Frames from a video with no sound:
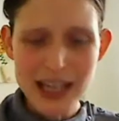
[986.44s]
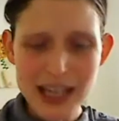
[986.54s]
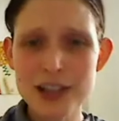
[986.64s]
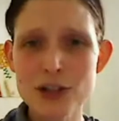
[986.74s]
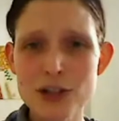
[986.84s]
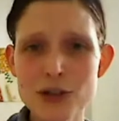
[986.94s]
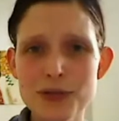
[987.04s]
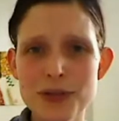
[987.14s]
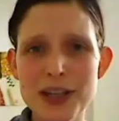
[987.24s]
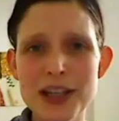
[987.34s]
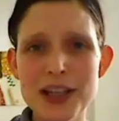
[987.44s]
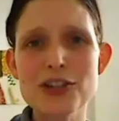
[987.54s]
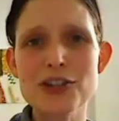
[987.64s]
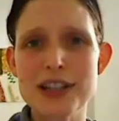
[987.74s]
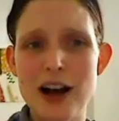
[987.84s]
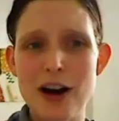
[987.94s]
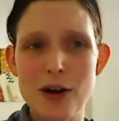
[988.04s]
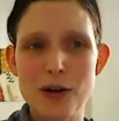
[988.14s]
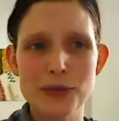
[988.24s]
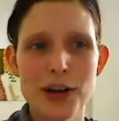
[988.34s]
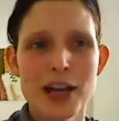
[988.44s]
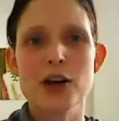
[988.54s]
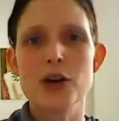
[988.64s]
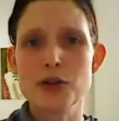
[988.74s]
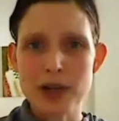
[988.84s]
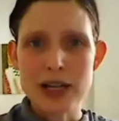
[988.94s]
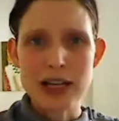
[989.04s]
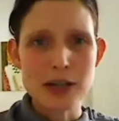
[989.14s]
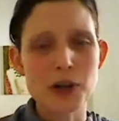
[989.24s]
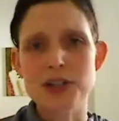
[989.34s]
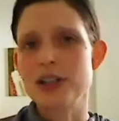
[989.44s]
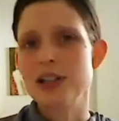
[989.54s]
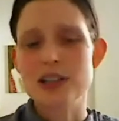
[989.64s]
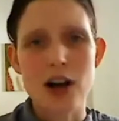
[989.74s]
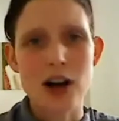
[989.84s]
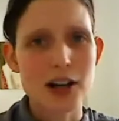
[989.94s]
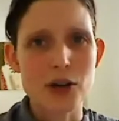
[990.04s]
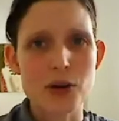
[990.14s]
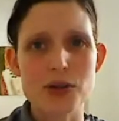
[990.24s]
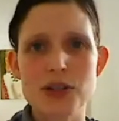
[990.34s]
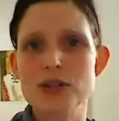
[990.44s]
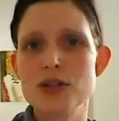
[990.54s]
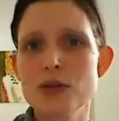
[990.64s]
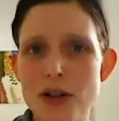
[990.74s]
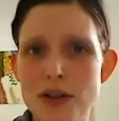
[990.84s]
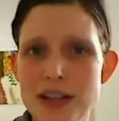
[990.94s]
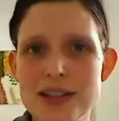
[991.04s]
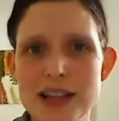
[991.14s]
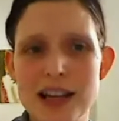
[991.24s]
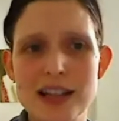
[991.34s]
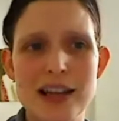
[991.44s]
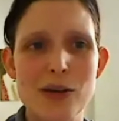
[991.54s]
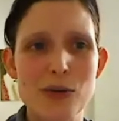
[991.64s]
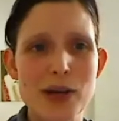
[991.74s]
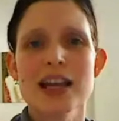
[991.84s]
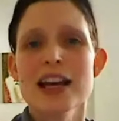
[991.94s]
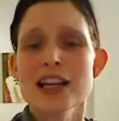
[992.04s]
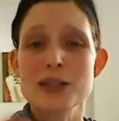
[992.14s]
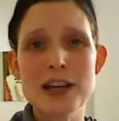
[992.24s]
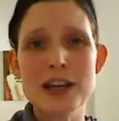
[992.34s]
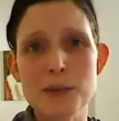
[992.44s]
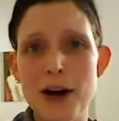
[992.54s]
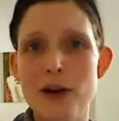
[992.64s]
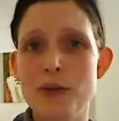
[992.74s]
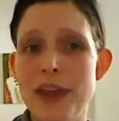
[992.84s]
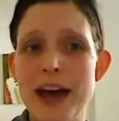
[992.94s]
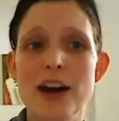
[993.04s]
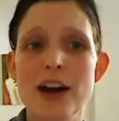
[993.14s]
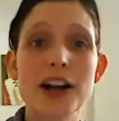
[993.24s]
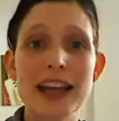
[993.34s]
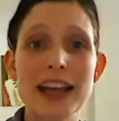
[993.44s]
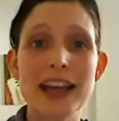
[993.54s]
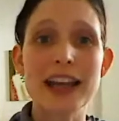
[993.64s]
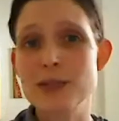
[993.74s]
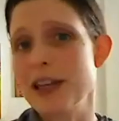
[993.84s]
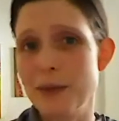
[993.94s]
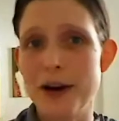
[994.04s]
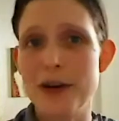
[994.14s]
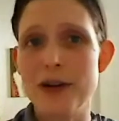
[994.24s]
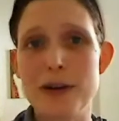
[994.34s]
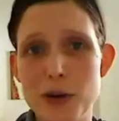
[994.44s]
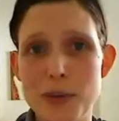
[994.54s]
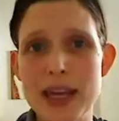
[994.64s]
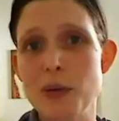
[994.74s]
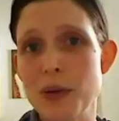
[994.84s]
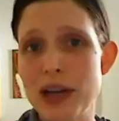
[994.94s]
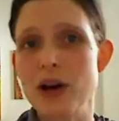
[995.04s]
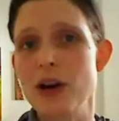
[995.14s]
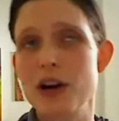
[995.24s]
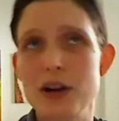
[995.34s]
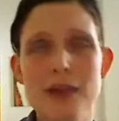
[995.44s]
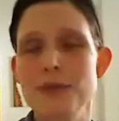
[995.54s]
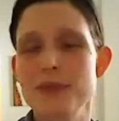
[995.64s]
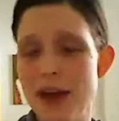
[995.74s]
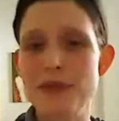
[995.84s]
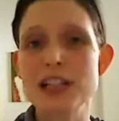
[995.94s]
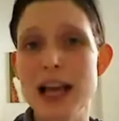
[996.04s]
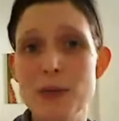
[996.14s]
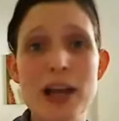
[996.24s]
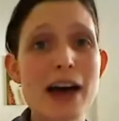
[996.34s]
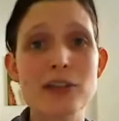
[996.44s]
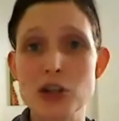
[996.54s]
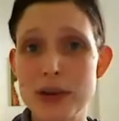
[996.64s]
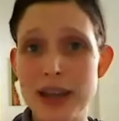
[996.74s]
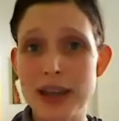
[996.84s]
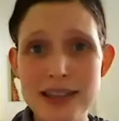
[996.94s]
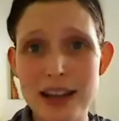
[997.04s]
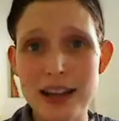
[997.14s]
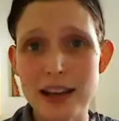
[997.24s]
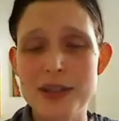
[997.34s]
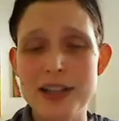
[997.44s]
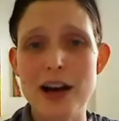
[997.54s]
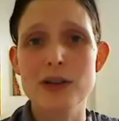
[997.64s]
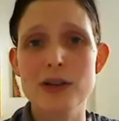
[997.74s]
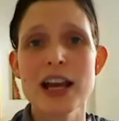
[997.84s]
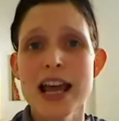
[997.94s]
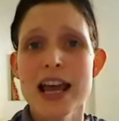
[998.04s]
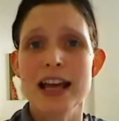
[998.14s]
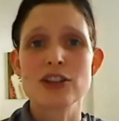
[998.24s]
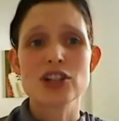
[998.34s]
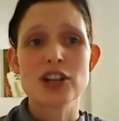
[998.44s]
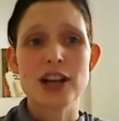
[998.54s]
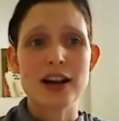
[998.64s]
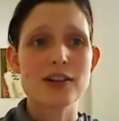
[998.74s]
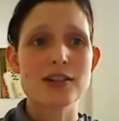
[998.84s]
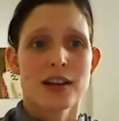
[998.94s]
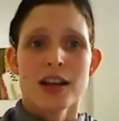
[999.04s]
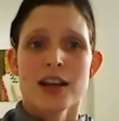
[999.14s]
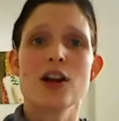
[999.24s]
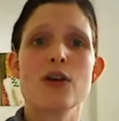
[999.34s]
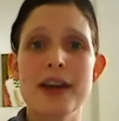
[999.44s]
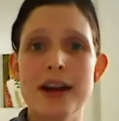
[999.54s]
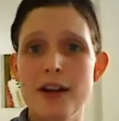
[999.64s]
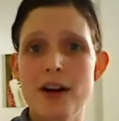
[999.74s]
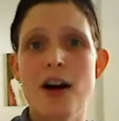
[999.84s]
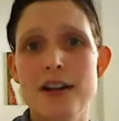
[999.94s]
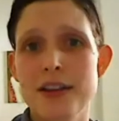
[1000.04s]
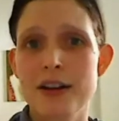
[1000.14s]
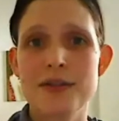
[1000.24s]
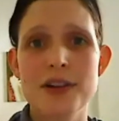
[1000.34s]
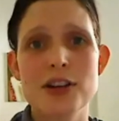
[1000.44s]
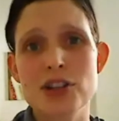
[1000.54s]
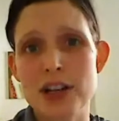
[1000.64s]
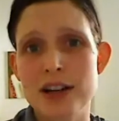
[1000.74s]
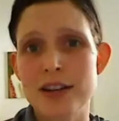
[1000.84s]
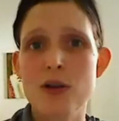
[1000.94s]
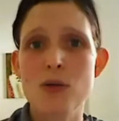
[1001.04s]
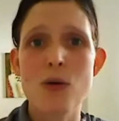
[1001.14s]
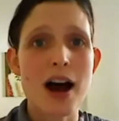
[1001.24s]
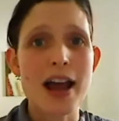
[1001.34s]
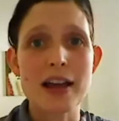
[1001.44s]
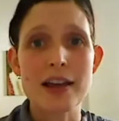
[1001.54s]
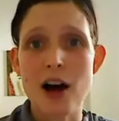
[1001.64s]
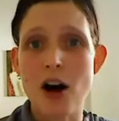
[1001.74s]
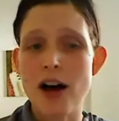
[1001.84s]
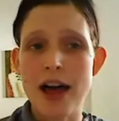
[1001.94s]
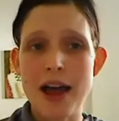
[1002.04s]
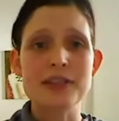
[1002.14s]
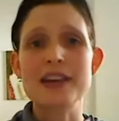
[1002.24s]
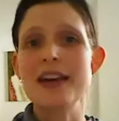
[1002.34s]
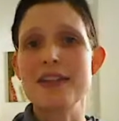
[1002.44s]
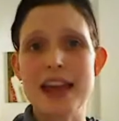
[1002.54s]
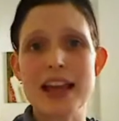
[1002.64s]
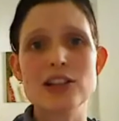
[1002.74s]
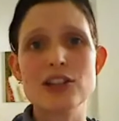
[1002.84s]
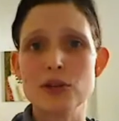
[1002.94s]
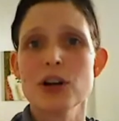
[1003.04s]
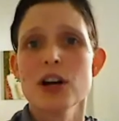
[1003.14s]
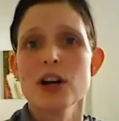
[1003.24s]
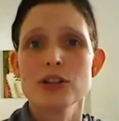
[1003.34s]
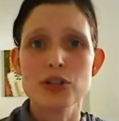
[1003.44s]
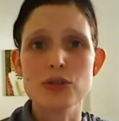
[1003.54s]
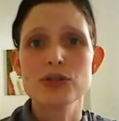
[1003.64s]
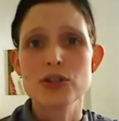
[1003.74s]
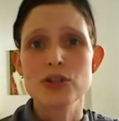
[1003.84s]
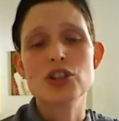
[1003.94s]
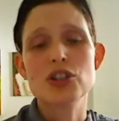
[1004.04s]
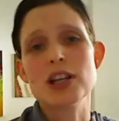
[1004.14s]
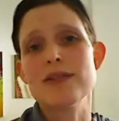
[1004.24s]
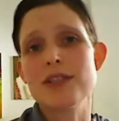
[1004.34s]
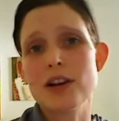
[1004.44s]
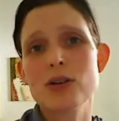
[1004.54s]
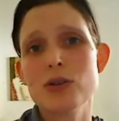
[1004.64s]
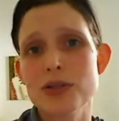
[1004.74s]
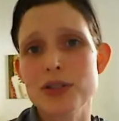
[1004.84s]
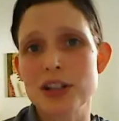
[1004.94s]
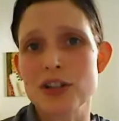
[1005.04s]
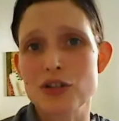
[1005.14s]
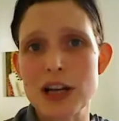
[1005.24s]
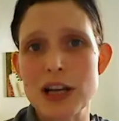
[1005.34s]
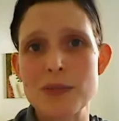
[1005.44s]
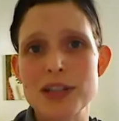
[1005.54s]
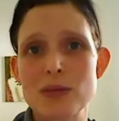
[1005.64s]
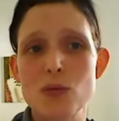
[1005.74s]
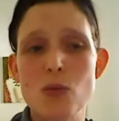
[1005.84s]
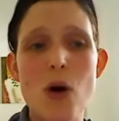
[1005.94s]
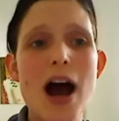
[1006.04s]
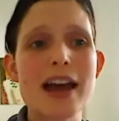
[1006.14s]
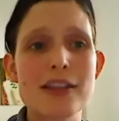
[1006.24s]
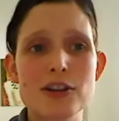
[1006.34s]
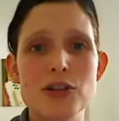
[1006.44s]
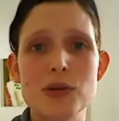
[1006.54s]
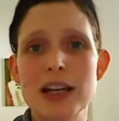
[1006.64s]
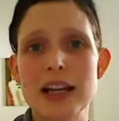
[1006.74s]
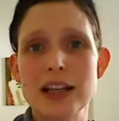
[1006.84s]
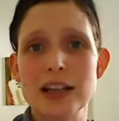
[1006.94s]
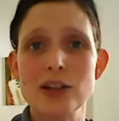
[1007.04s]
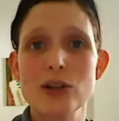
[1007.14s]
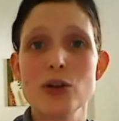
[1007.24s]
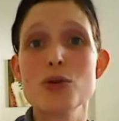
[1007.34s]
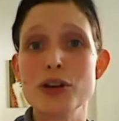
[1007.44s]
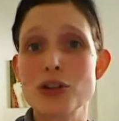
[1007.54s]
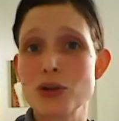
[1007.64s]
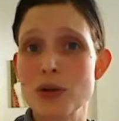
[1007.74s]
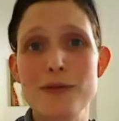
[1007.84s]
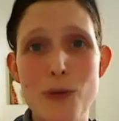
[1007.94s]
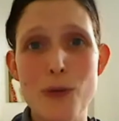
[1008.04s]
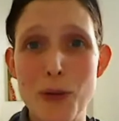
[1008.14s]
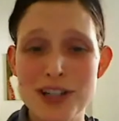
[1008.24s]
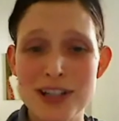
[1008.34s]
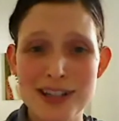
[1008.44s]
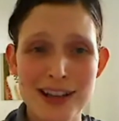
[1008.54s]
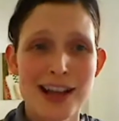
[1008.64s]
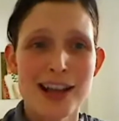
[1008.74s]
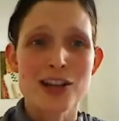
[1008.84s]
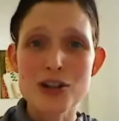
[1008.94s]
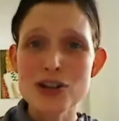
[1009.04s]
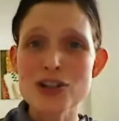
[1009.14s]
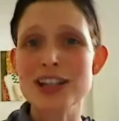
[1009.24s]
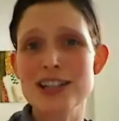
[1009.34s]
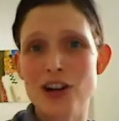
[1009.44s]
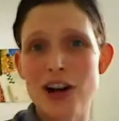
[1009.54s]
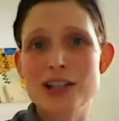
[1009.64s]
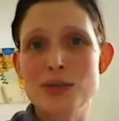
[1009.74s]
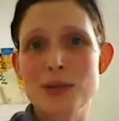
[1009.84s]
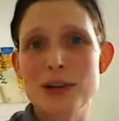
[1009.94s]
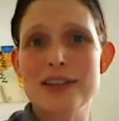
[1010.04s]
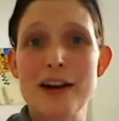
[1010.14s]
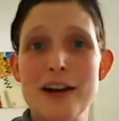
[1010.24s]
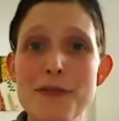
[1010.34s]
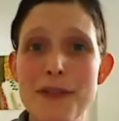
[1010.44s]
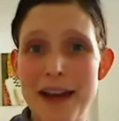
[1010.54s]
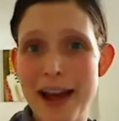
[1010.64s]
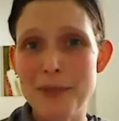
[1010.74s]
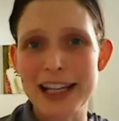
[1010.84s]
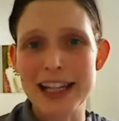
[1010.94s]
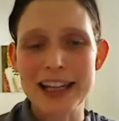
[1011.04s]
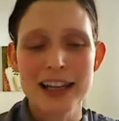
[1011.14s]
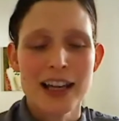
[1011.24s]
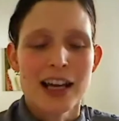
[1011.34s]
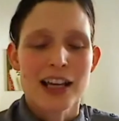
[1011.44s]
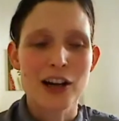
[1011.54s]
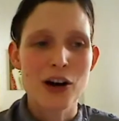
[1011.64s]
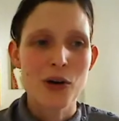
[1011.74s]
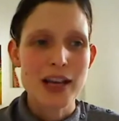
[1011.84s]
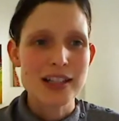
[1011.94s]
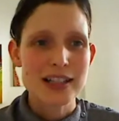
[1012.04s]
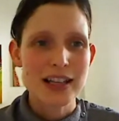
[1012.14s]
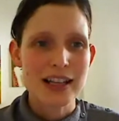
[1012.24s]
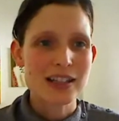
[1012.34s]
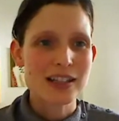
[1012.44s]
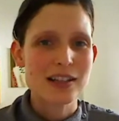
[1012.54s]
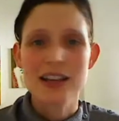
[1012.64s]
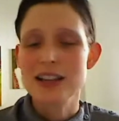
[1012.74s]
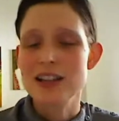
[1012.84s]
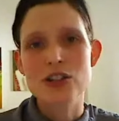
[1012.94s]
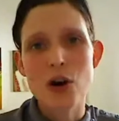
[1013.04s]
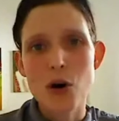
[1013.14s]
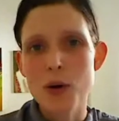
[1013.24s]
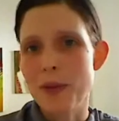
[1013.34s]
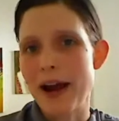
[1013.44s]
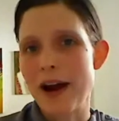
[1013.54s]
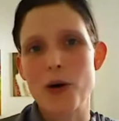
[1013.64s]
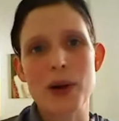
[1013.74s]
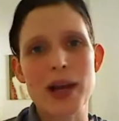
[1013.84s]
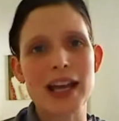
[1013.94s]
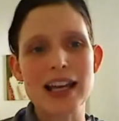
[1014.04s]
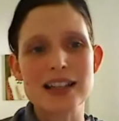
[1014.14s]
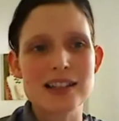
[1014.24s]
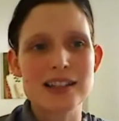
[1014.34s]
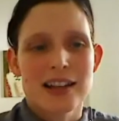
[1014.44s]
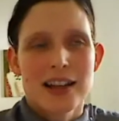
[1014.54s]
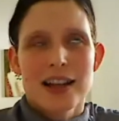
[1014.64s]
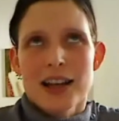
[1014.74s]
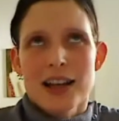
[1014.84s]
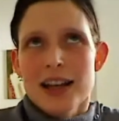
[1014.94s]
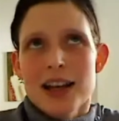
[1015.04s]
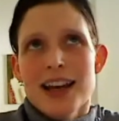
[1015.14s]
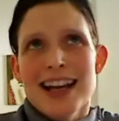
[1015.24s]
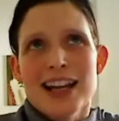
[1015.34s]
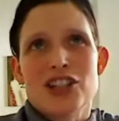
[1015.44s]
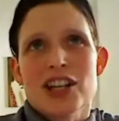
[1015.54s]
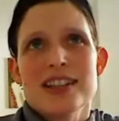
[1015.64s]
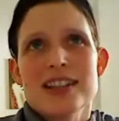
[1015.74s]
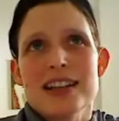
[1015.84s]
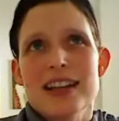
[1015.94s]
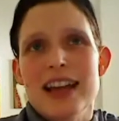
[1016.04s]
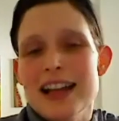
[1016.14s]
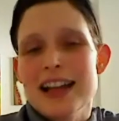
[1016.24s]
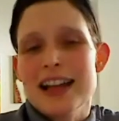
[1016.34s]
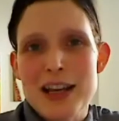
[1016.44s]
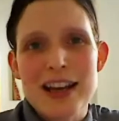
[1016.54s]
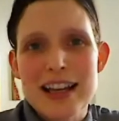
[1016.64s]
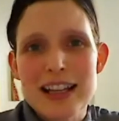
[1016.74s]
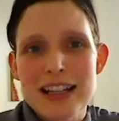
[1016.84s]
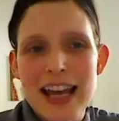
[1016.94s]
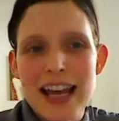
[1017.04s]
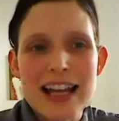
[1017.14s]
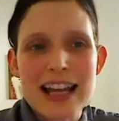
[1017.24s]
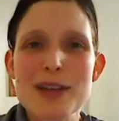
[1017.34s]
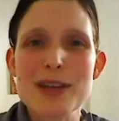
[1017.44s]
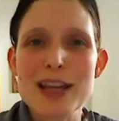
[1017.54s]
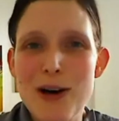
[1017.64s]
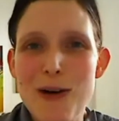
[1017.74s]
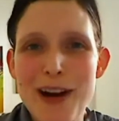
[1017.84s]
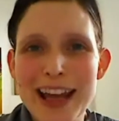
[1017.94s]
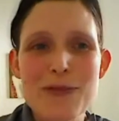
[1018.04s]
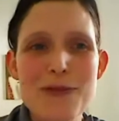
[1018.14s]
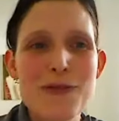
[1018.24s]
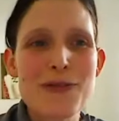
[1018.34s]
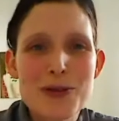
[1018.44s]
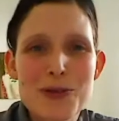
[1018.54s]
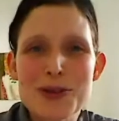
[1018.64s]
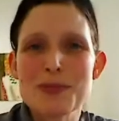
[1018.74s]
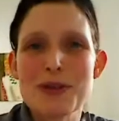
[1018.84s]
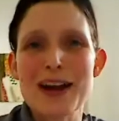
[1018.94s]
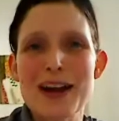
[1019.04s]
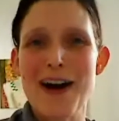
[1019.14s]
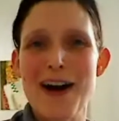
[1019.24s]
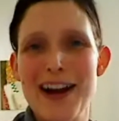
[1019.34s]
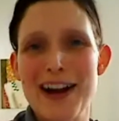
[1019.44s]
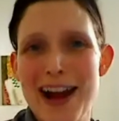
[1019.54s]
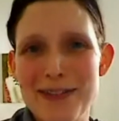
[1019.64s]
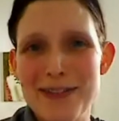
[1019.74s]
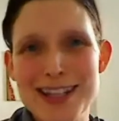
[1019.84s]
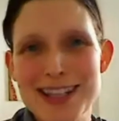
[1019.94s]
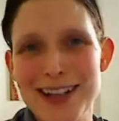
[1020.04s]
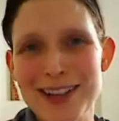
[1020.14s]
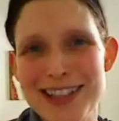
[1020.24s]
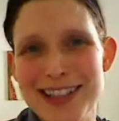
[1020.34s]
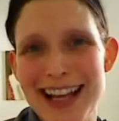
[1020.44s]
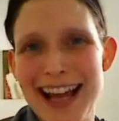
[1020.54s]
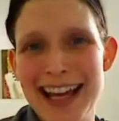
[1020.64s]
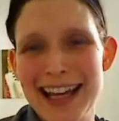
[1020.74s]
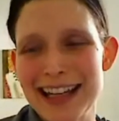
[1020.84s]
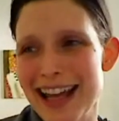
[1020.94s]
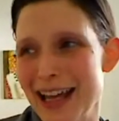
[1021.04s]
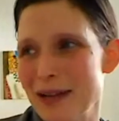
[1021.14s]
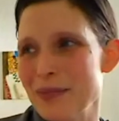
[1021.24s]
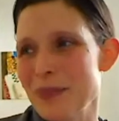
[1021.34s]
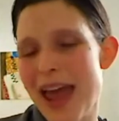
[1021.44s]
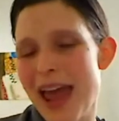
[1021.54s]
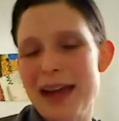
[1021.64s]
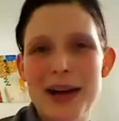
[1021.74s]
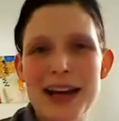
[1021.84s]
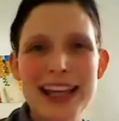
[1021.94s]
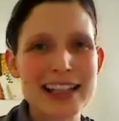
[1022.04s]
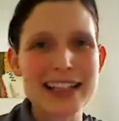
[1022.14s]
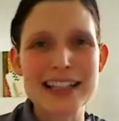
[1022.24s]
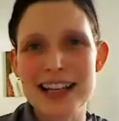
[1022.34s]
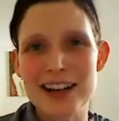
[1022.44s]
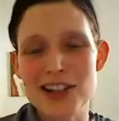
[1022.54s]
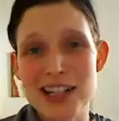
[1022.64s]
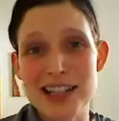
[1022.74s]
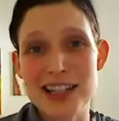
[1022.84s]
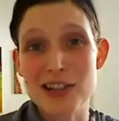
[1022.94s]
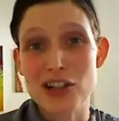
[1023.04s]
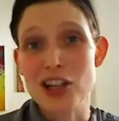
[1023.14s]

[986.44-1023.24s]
and you feed yourself, you read books, you listen to audios, you do all these things that we speak about and that our guests speak about every week or every time we have a new guest that comes out and shares, their heart, their vision, their why, everything that they do to achieve their goals and dreams, and why they're doing it and who they're doing it for, which is usually starts with their family. It's so empowering. It just gets me going. It fuels my fire every single day, and my kids are just such a